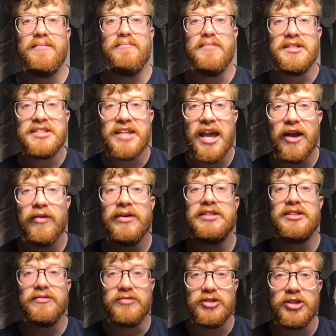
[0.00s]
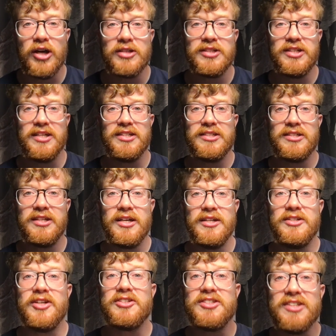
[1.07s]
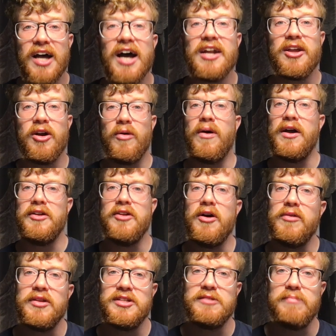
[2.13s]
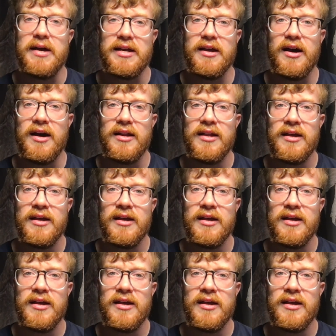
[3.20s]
Miscarriage of justice does not go unnoticed by God.